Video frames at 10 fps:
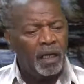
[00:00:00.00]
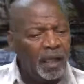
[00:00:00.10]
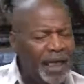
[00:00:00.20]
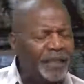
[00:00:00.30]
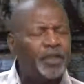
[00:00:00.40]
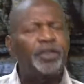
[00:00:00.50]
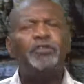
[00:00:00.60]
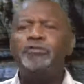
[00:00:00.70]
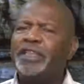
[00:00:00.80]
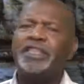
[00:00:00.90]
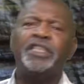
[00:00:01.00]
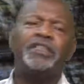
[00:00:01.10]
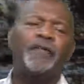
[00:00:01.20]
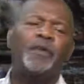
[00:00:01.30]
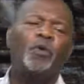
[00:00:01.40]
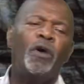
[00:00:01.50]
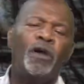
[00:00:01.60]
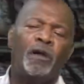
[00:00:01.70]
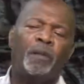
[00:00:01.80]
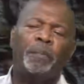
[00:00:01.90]
Collect the riches of the
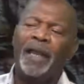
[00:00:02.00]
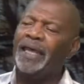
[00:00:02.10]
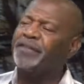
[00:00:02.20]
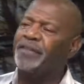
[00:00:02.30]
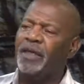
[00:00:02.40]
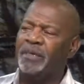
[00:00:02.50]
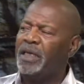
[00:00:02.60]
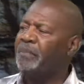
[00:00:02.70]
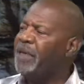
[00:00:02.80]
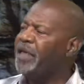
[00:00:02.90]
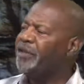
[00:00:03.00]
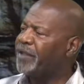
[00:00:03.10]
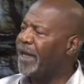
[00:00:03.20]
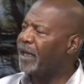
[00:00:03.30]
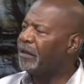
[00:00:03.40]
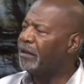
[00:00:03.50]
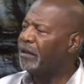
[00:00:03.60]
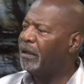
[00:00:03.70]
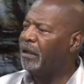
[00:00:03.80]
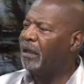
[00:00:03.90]
world, place them in a mini sack,
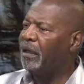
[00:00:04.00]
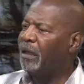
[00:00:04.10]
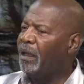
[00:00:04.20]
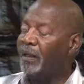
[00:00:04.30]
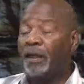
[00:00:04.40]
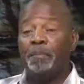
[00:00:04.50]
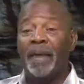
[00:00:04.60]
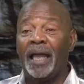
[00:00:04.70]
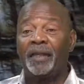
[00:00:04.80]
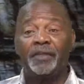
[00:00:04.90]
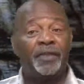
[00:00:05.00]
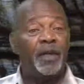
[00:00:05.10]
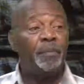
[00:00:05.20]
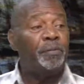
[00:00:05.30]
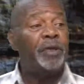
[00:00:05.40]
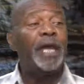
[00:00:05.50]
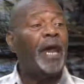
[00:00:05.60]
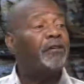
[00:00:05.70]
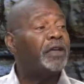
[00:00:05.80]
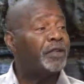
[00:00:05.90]
then balance them
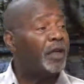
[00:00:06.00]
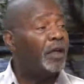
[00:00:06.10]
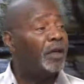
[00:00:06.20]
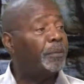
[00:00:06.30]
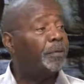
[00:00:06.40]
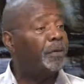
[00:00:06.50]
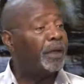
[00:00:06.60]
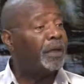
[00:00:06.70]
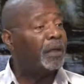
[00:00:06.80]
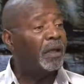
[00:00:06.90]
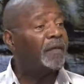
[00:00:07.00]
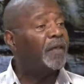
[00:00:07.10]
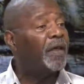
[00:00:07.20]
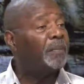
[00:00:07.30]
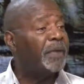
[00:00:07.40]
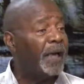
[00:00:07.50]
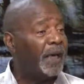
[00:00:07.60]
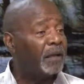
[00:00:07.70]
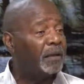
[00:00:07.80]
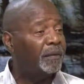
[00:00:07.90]
precariously on the point of a
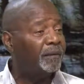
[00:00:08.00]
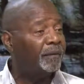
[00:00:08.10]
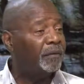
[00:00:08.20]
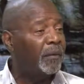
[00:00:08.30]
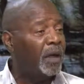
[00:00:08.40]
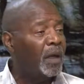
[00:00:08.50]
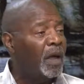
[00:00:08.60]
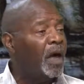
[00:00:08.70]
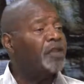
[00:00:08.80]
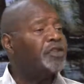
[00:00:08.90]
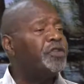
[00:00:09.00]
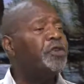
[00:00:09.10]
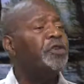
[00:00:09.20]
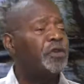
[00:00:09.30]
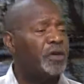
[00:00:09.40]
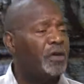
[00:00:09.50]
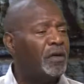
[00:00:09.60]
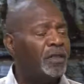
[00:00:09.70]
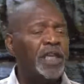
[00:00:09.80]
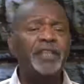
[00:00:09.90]
thumbtack. A suitor
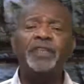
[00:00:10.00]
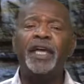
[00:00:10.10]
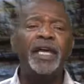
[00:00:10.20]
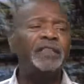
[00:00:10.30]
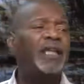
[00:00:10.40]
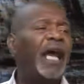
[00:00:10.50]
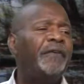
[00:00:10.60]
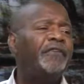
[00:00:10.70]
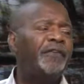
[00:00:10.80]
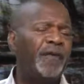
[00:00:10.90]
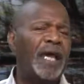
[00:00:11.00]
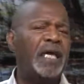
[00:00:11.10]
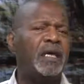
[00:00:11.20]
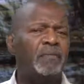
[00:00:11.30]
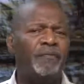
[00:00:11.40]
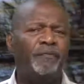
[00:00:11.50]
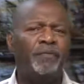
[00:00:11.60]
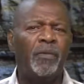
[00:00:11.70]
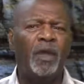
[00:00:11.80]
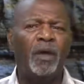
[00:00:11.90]
chasing his life's flame,
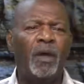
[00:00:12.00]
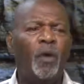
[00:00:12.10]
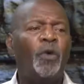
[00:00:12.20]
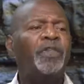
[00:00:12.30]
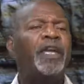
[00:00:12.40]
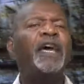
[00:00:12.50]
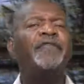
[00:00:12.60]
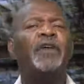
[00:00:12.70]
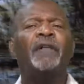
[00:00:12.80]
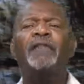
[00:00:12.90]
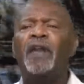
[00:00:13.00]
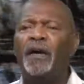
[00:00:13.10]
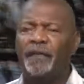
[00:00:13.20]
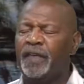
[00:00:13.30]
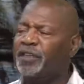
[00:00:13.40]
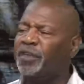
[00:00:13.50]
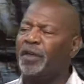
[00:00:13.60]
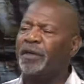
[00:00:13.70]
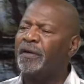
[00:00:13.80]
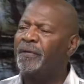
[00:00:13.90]
with gifts of love he
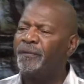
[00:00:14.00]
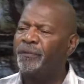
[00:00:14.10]
sought her.